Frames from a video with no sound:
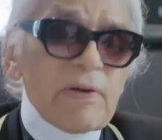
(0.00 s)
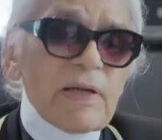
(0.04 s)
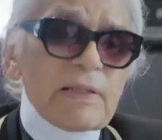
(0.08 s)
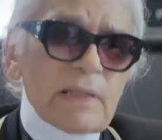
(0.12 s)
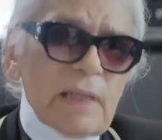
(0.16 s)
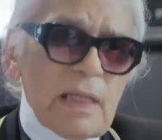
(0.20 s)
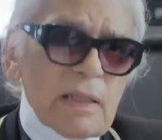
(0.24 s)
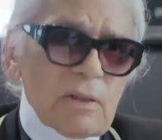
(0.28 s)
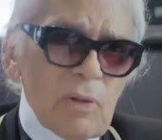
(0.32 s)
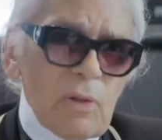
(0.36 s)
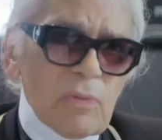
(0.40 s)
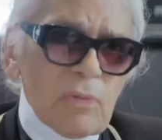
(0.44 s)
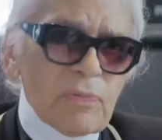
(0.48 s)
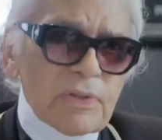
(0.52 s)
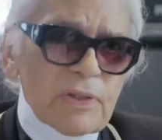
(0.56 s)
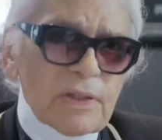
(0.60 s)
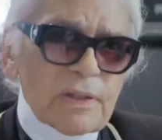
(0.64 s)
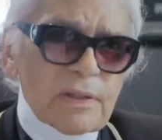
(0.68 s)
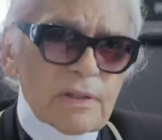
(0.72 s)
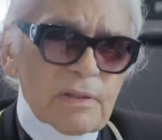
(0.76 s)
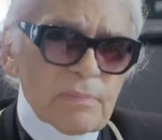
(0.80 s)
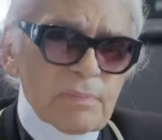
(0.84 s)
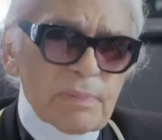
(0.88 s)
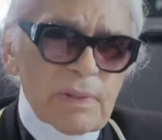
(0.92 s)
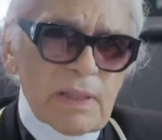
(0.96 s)
My father had
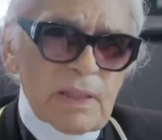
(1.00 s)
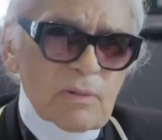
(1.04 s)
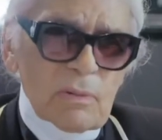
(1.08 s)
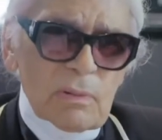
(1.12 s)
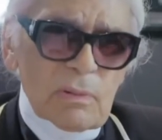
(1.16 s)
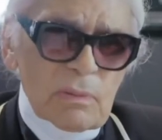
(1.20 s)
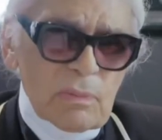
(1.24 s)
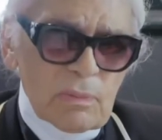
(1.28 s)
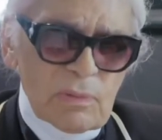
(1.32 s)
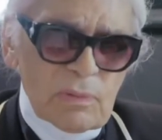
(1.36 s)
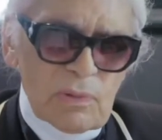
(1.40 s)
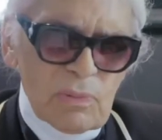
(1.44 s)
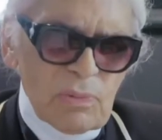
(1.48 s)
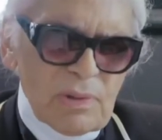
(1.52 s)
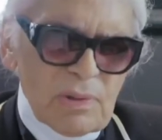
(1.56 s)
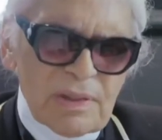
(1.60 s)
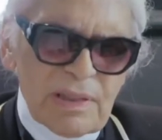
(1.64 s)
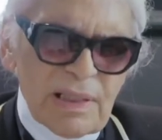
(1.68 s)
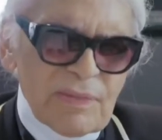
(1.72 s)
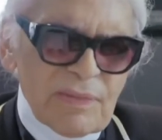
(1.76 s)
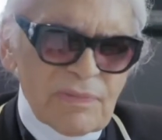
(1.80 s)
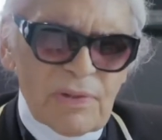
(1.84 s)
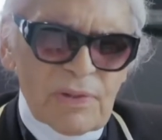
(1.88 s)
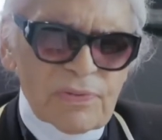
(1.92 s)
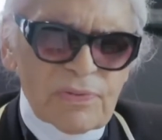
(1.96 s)
offices in Paris, so the whole
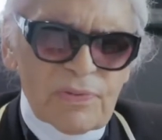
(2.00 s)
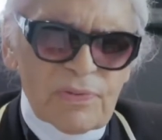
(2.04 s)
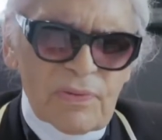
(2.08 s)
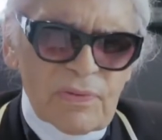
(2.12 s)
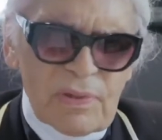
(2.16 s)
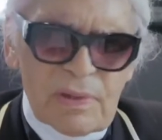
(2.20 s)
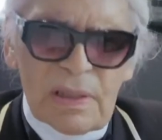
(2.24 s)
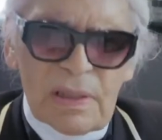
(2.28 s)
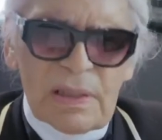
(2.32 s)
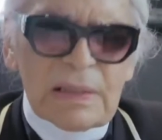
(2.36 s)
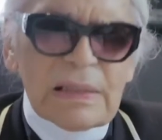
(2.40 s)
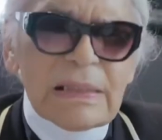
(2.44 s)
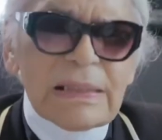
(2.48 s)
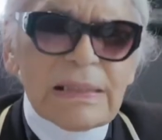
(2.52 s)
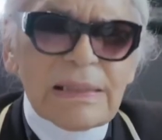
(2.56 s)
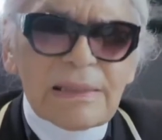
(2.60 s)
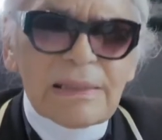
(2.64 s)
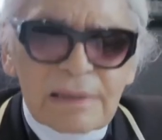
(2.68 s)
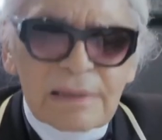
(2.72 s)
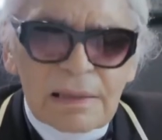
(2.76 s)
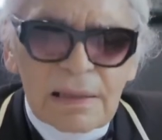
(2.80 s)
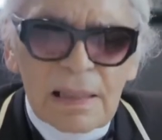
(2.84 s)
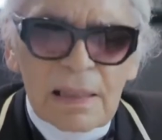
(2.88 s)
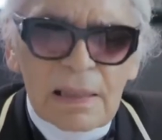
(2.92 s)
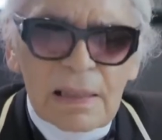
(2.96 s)
thing was
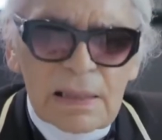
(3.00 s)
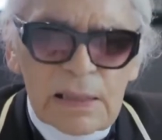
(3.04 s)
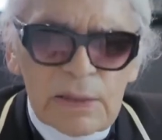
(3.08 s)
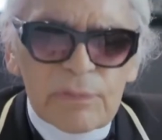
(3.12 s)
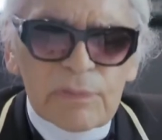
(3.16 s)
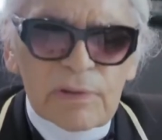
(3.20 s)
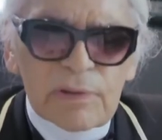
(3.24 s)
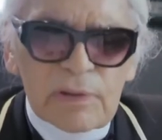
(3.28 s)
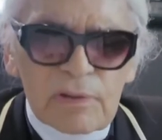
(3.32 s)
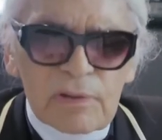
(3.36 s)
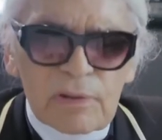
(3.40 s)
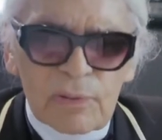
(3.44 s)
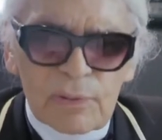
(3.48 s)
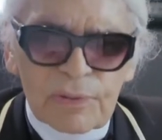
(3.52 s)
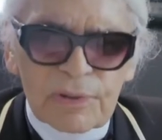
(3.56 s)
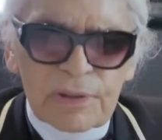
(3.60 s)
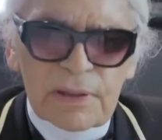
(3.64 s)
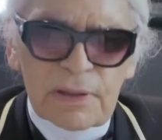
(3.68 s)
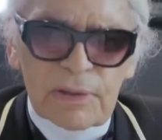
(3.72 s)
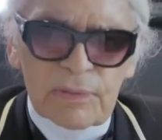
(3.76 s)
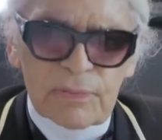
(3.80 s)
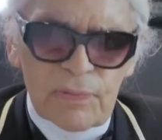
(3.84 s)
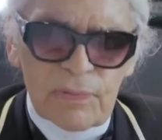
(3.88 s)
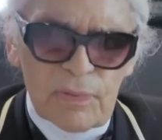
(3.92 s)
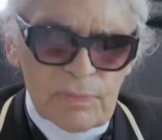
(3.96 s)
easy, even in
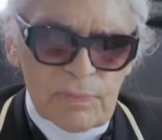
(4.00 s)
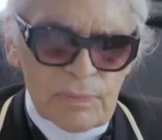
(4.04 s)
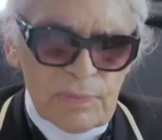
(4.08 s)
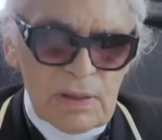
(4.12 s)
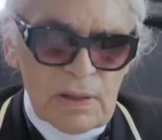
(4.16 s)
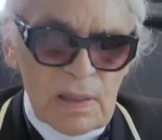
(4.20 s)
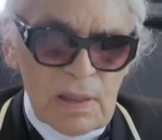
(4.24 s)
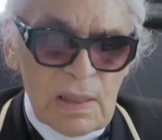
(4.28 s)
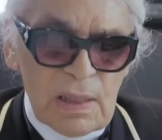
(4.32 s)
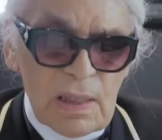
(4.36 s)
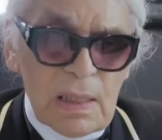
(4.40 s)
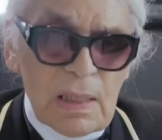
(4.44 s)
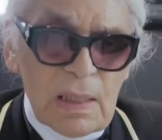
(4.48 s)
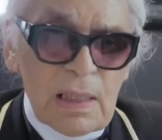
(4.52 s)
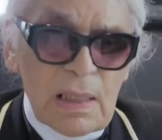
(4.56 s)
those years for me.